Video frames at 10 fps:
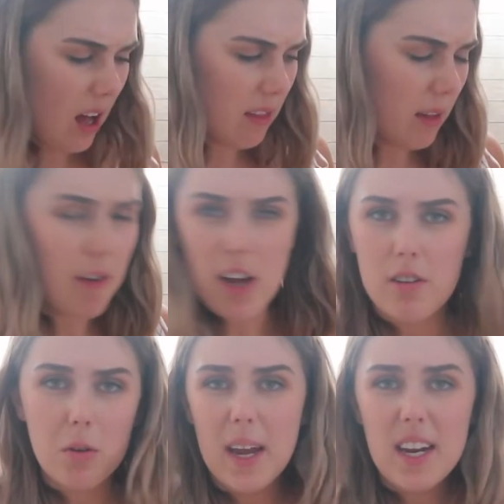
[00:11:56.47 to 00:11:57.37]
The first
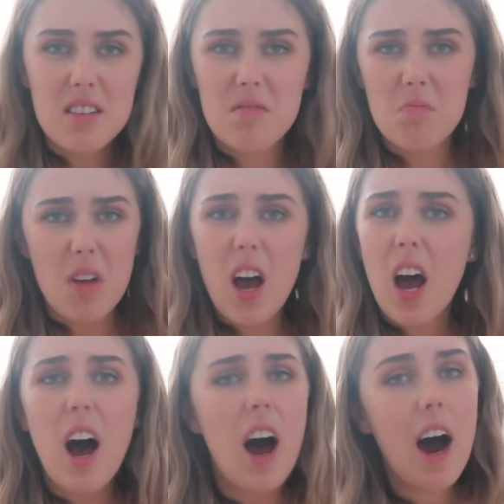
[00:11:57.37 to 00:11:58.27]
few weeks
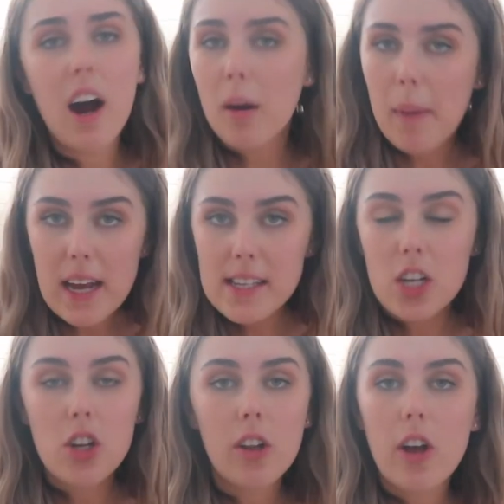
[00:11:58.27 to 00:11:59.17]
are
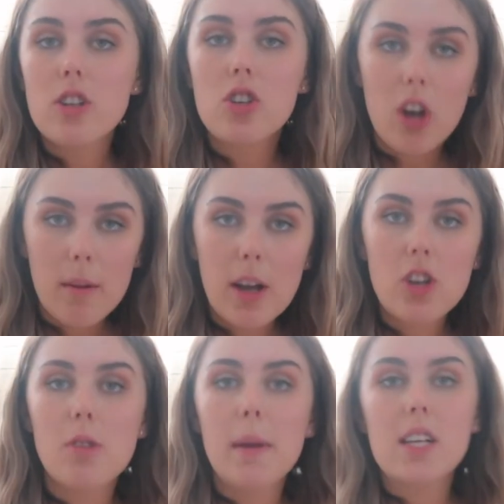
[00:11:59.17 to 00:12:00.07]
amazing. You learn so
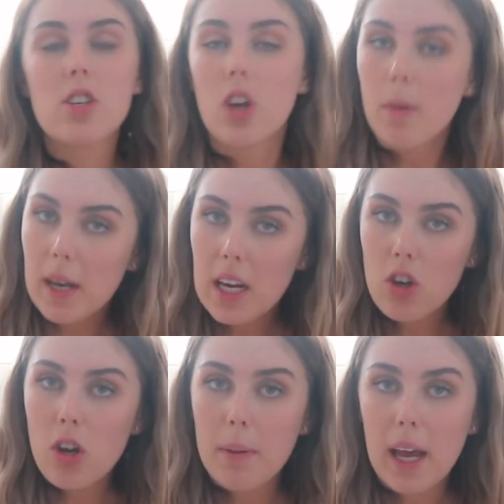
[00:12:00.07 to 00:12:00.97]
much, you meet so many
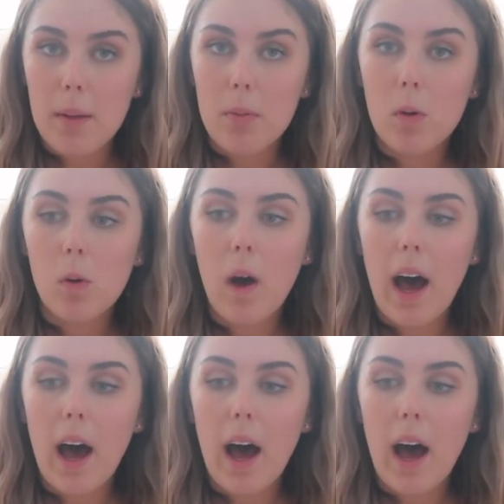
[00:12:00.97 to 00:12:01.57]
new people,